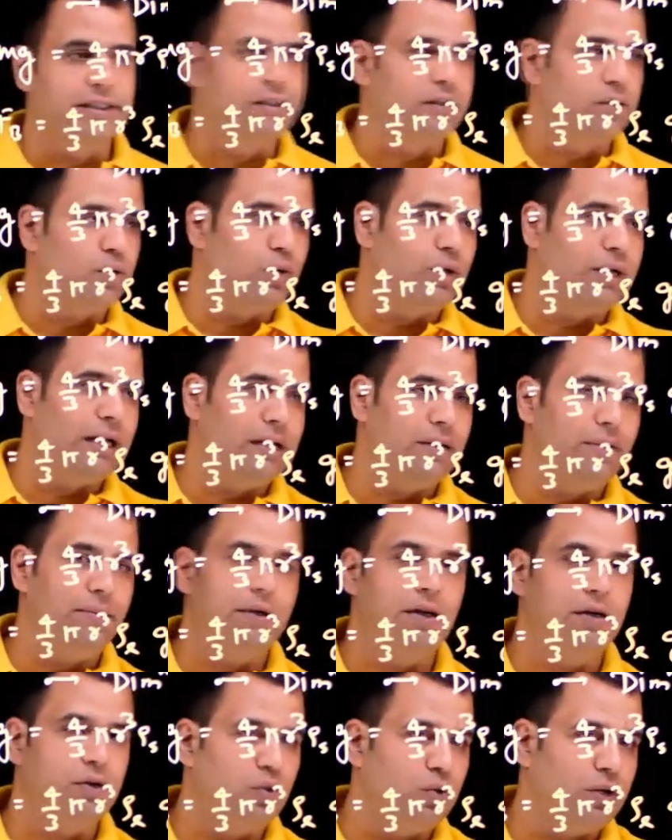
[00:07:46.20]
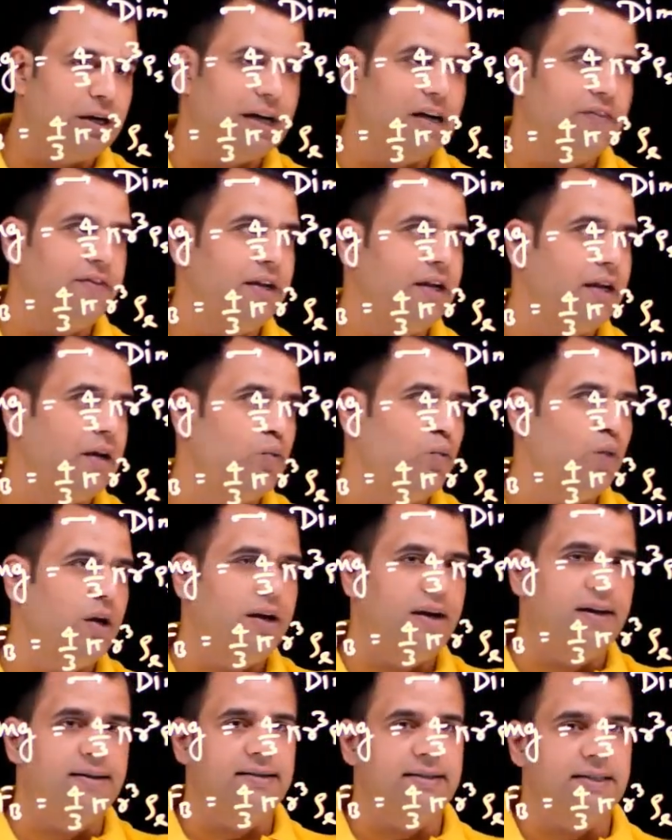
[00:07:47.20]
two driving and one
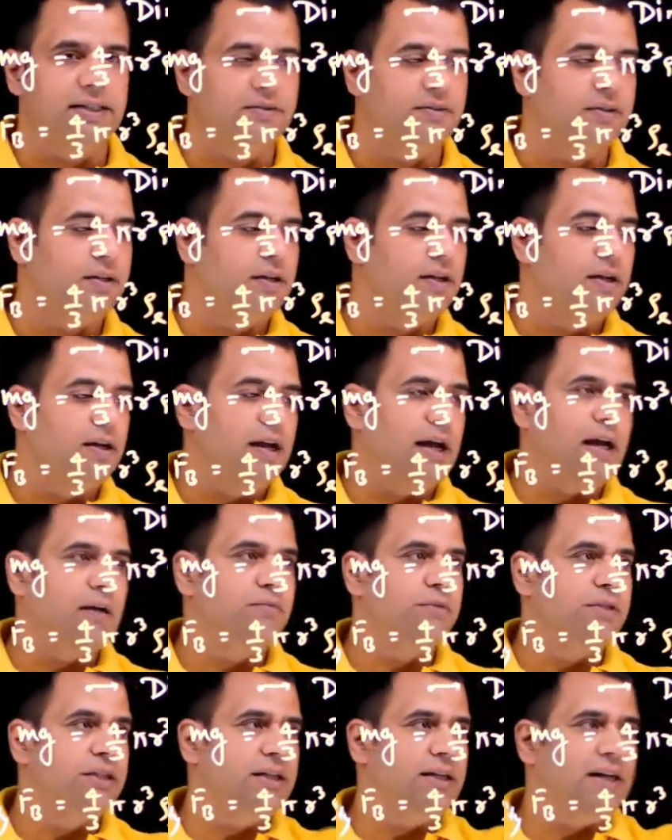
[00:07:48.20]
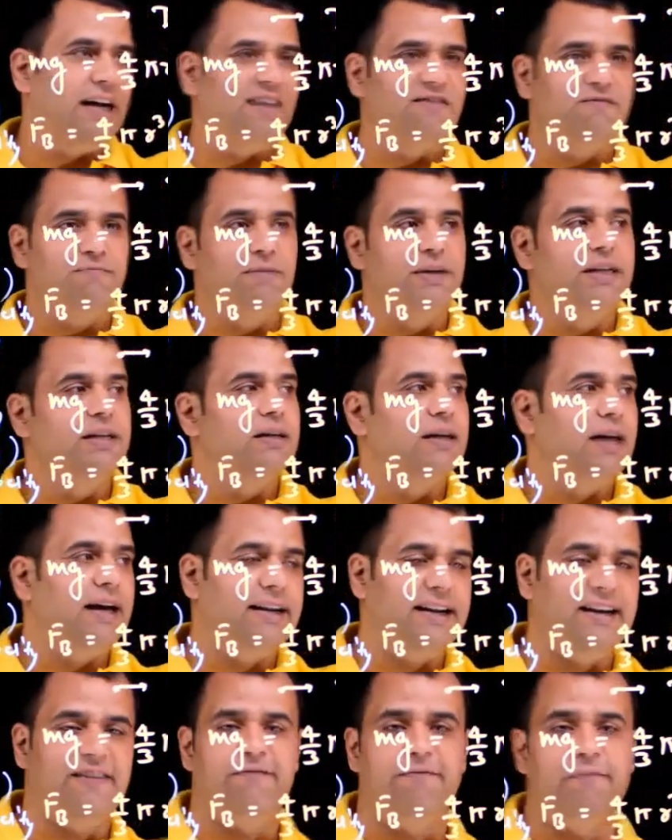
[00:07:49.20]
resistive, mg, fb, and
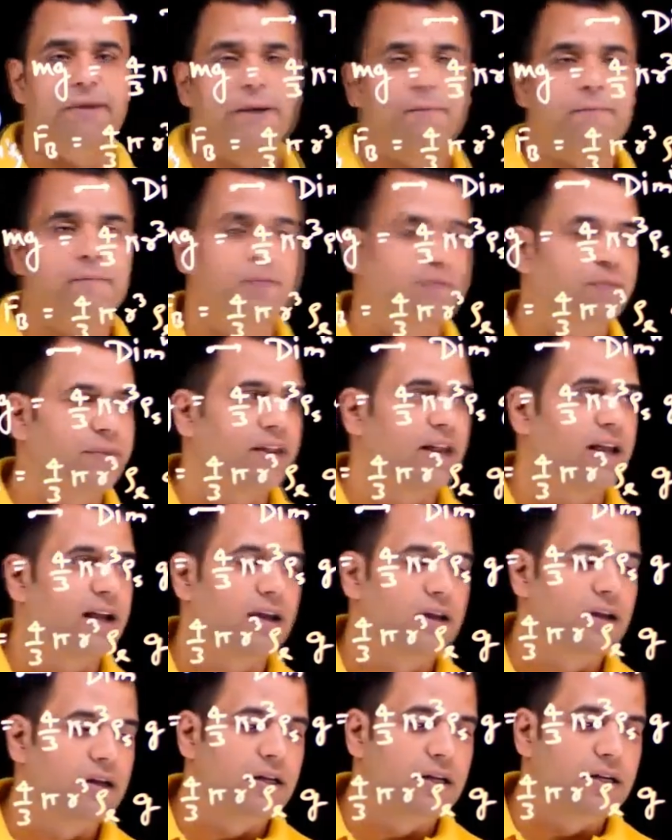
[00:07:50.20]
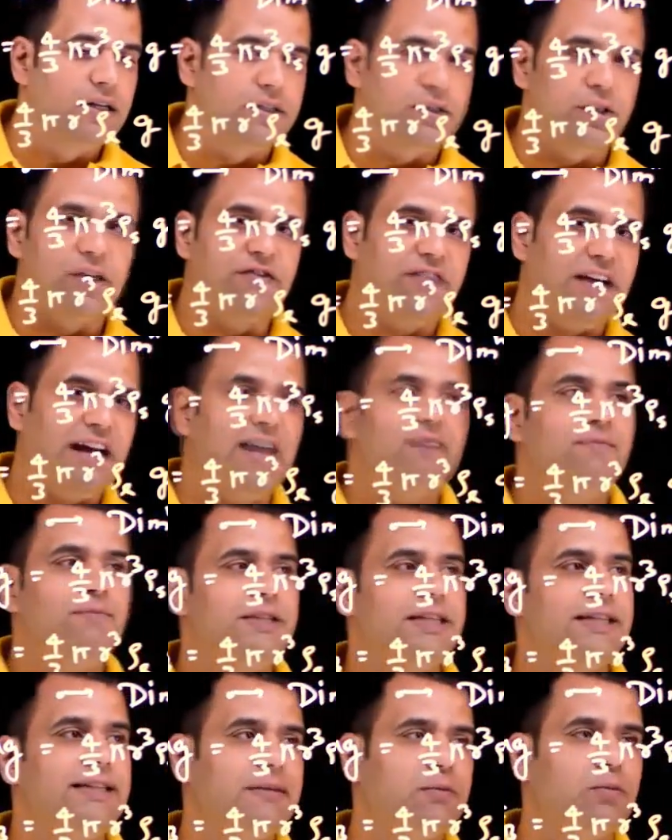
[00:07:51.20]
fb. So if mg
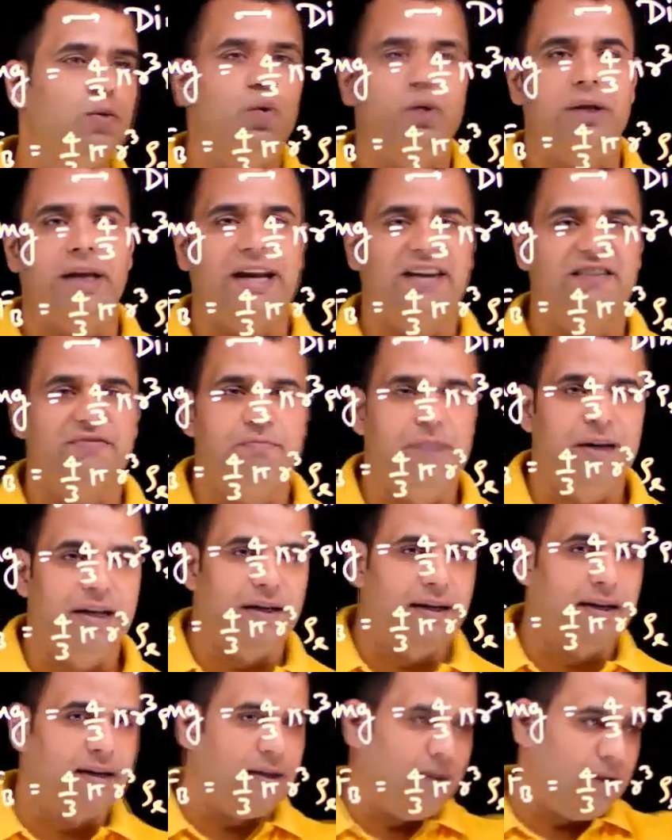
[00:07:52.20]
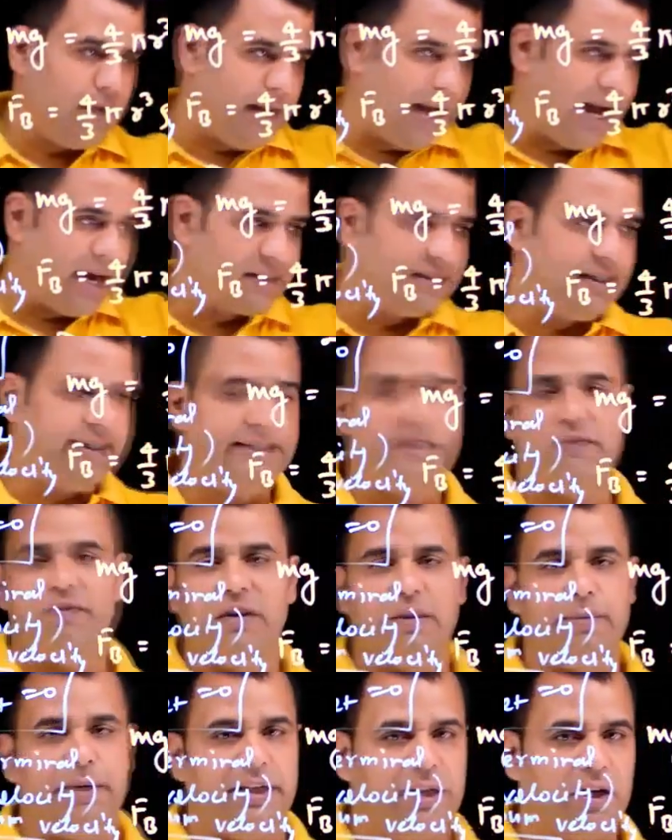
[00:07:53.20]
is more than fb, acceleration
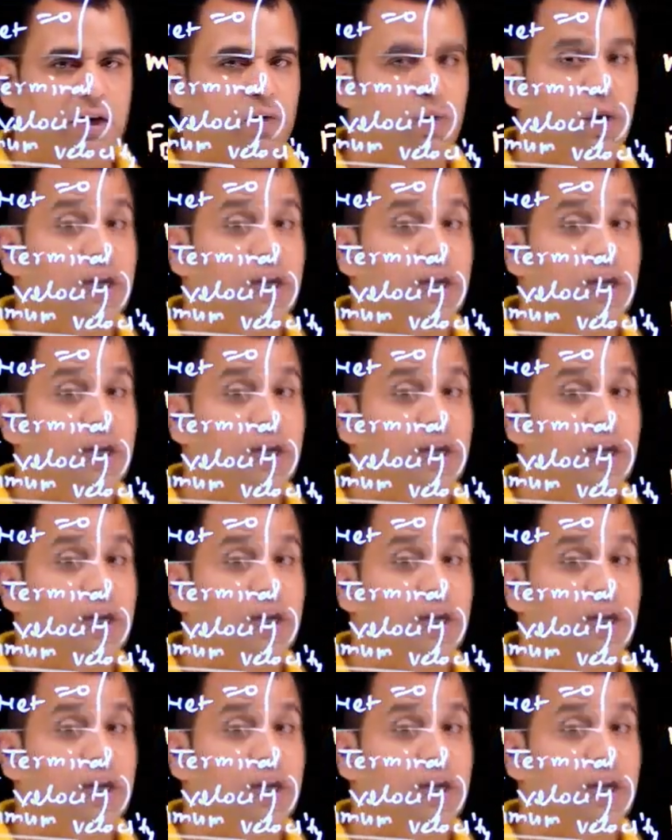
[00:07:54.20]
will be downward,